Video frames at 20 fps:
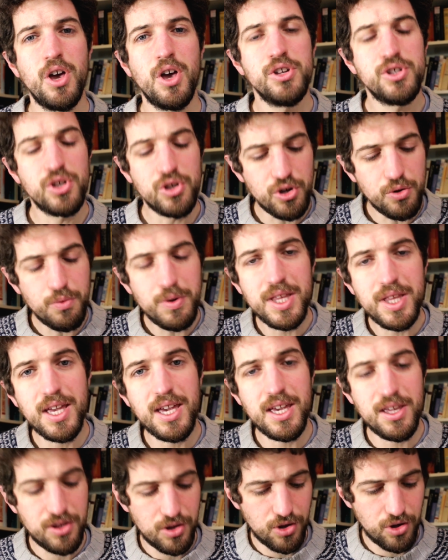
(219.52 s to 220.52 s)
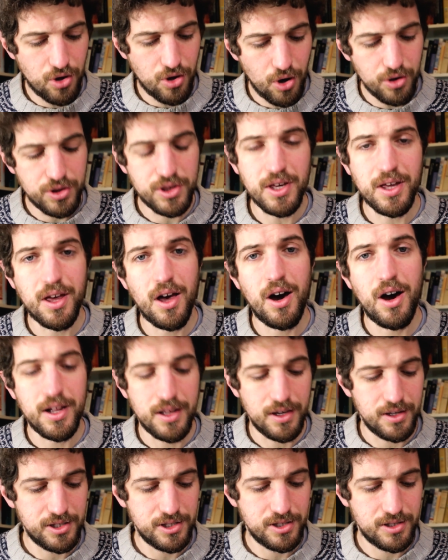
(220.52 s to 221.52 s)
So, do we need God to
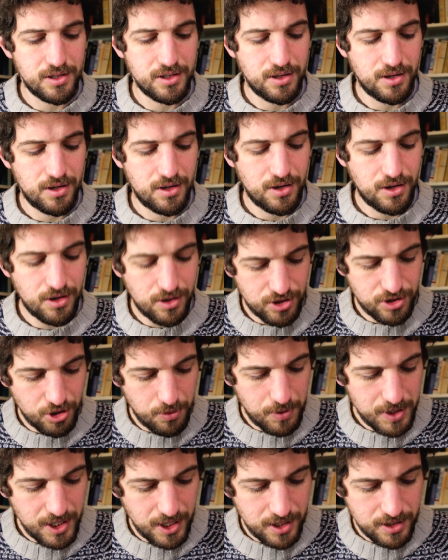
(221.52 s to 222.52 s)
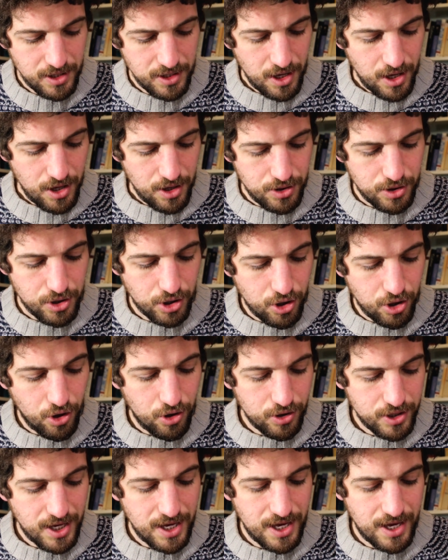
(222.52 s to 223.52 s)
guide us? Do we need the
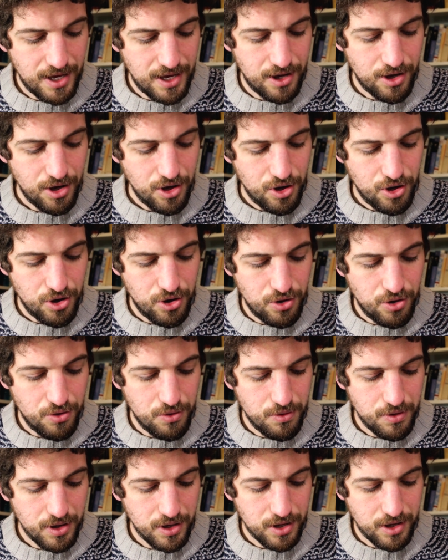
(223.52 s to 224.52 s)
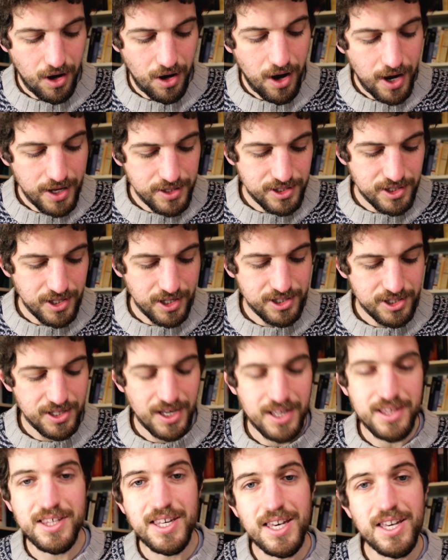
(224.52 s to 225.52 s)
God here who guides us
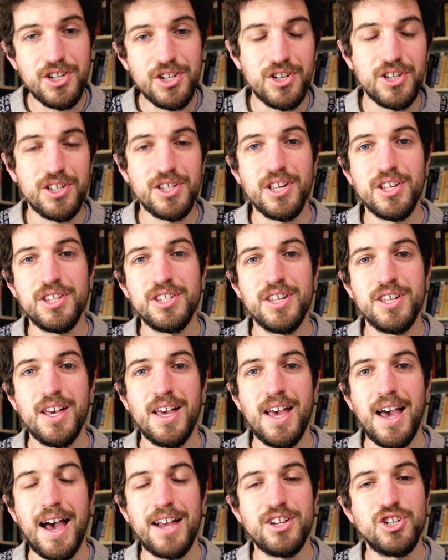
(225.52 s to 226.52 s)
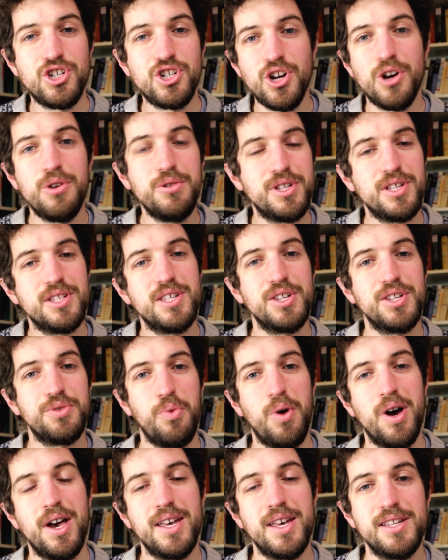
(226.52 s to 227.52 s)
and teaches us and shows us
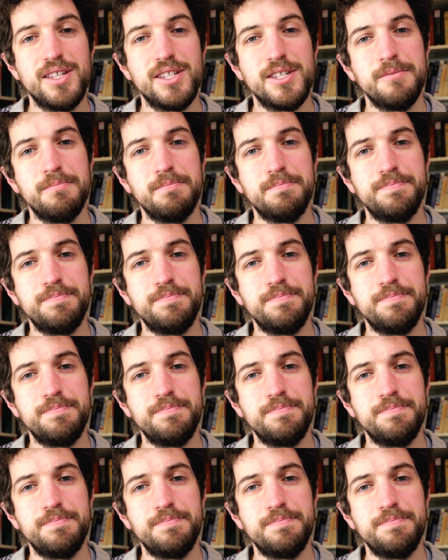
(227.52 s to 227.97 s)
his ways?